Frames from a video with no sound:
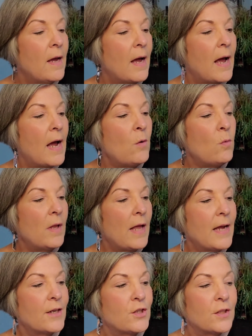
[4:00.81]
I will
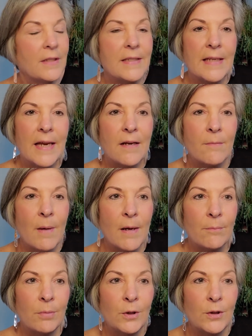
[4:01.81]
actually take my
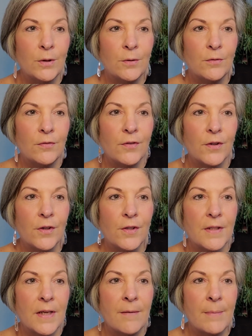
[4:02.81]
blue
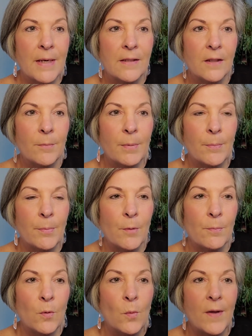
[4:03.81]
first and mix a little bit of
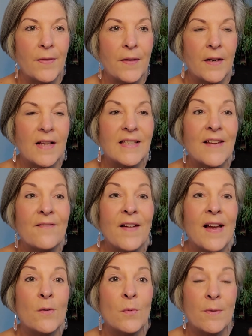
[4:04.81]
purple with it, because I
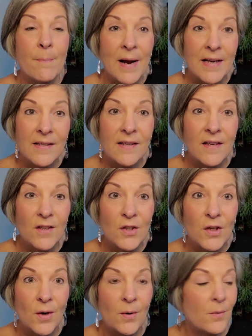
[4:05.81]
find with my skin
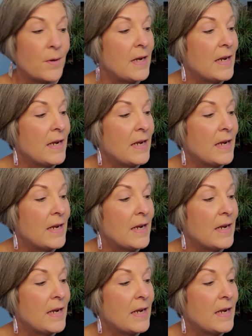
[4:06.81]
tone,